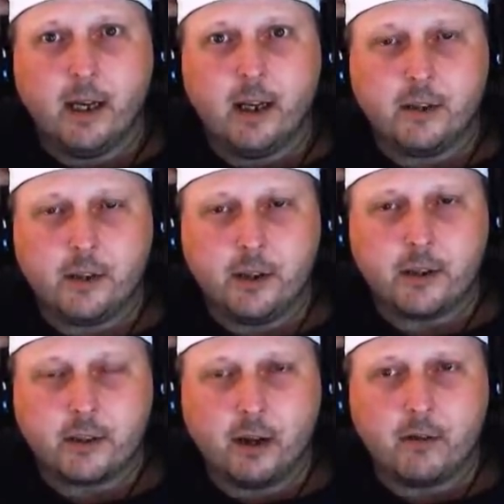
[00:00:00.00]
Do
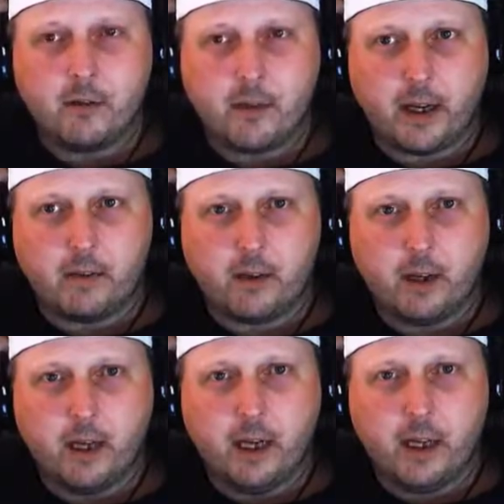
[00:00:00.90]
yourself a favor,
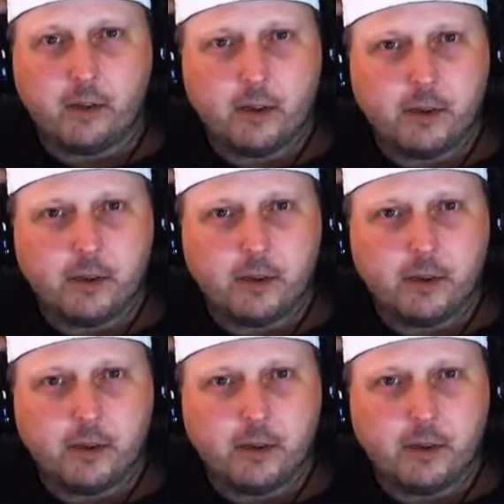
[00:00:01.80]
do not